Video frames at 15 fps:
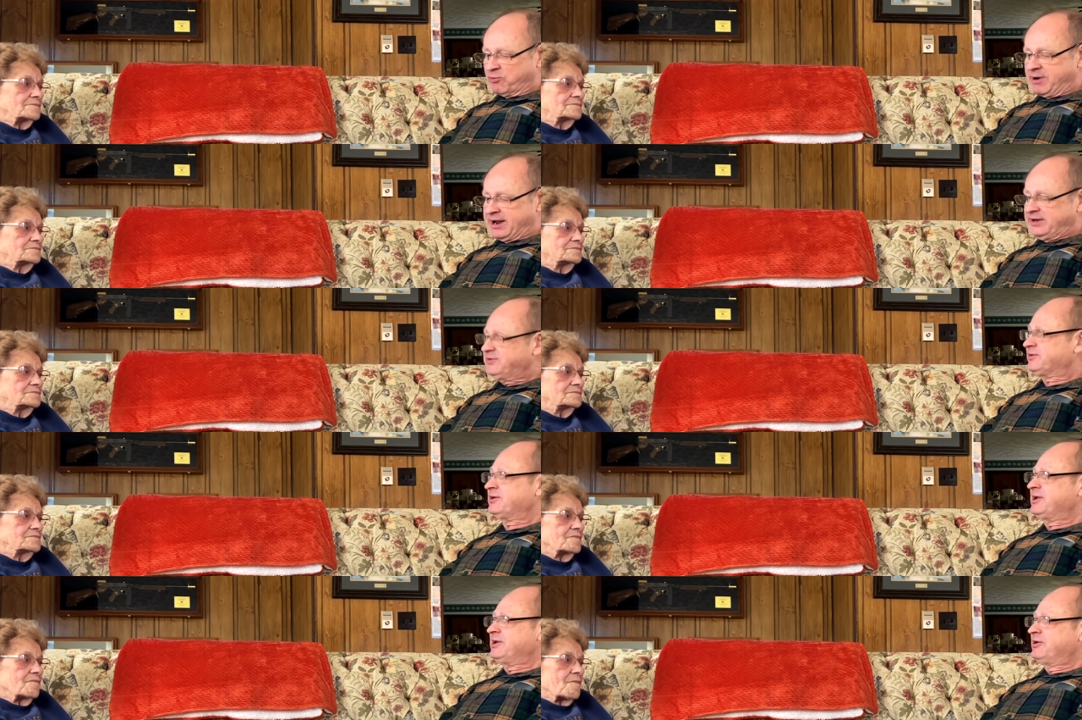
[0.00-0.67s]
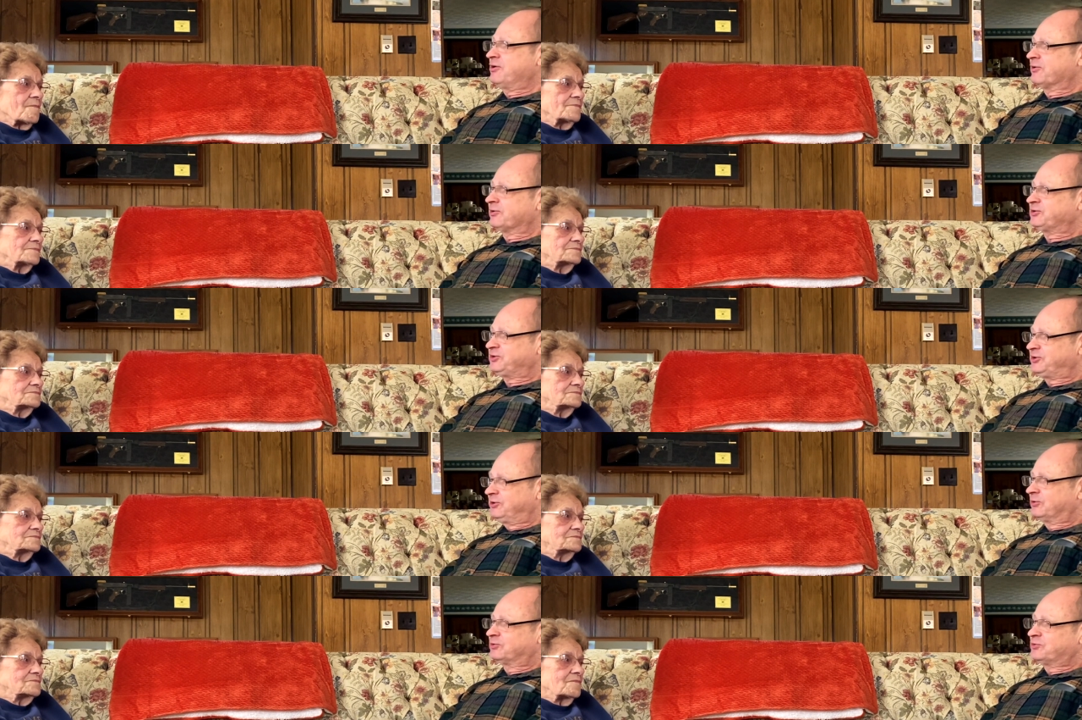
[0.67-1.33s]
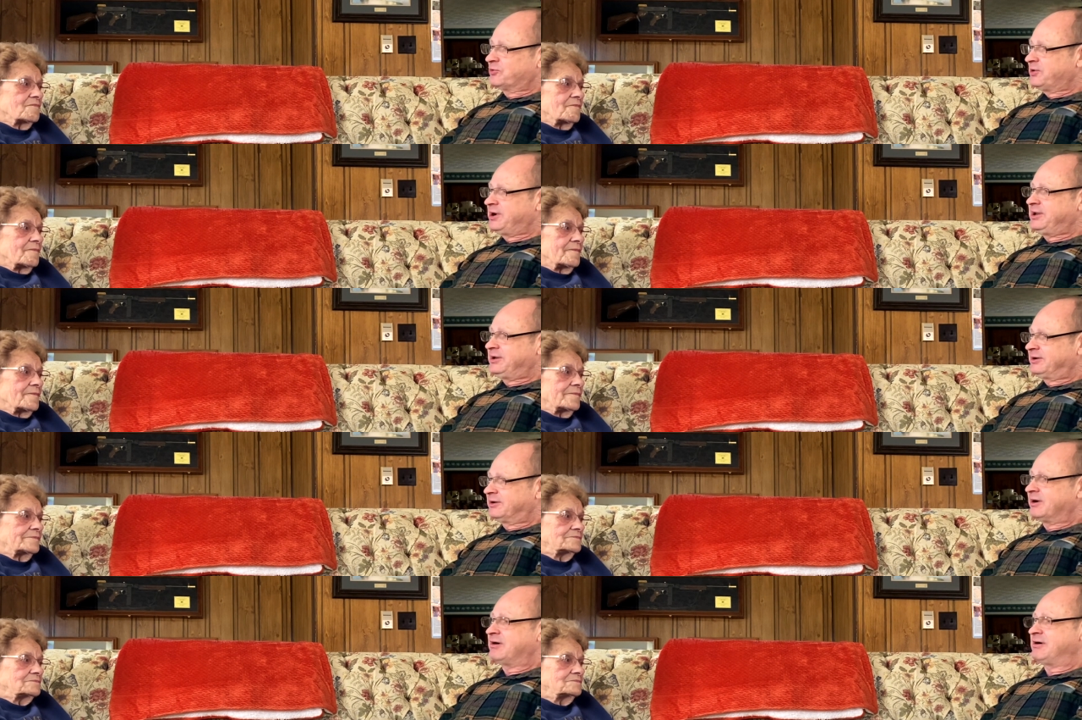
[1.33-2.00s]
Speaker 1: raising your children
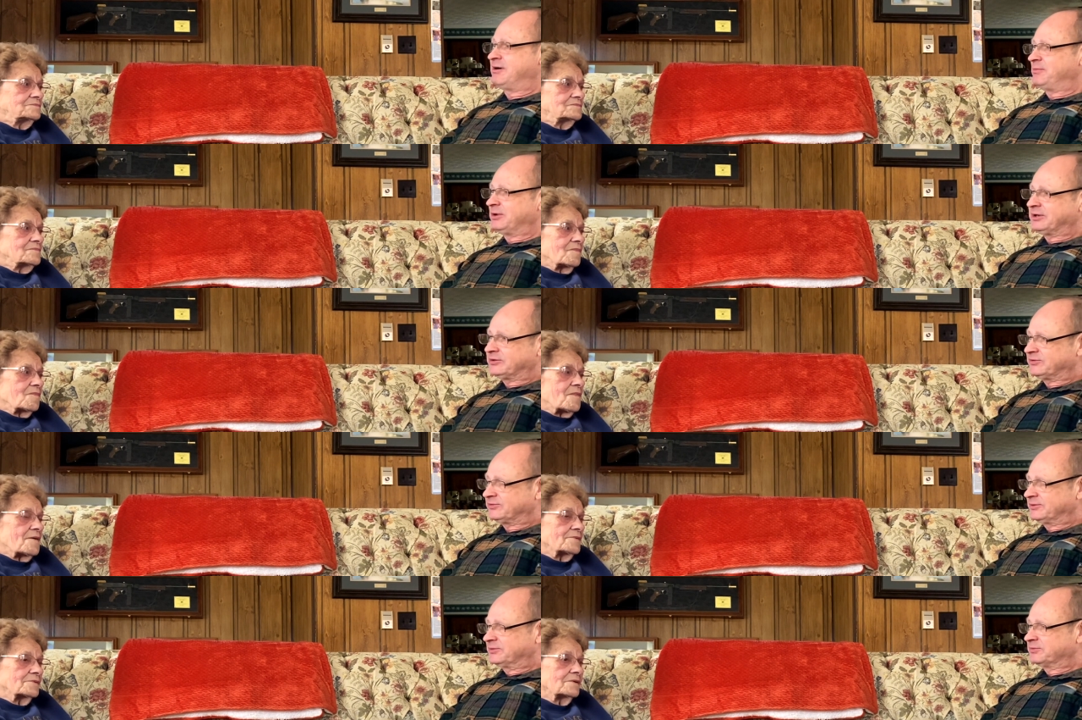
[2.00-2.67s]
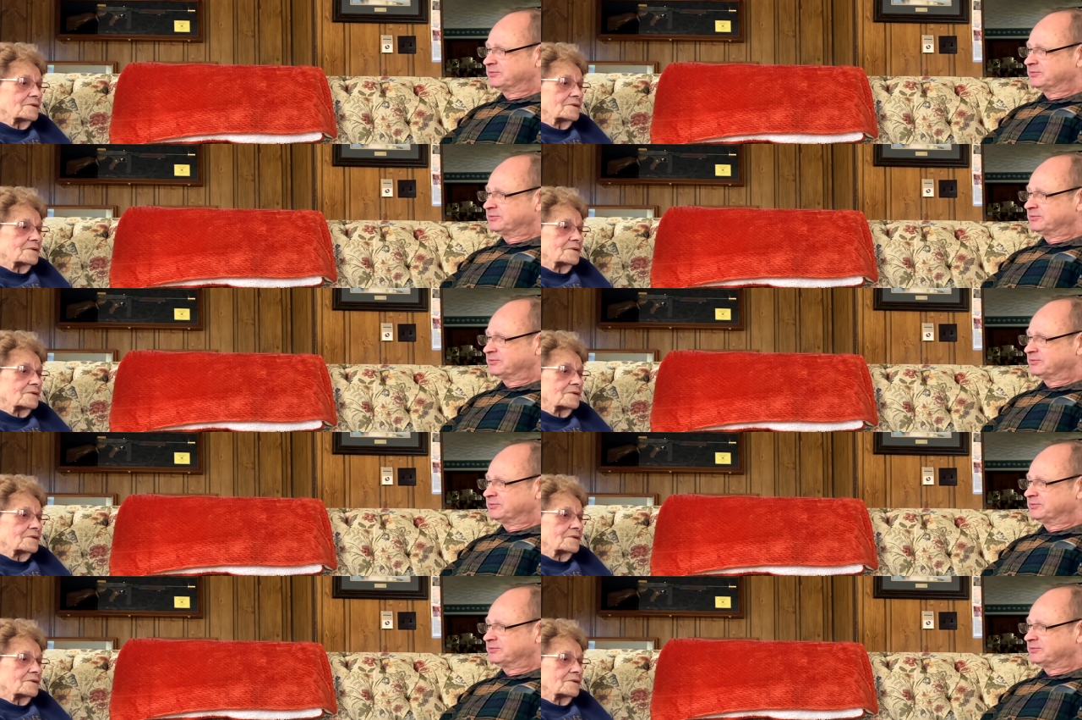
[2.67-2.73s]
and Thomas?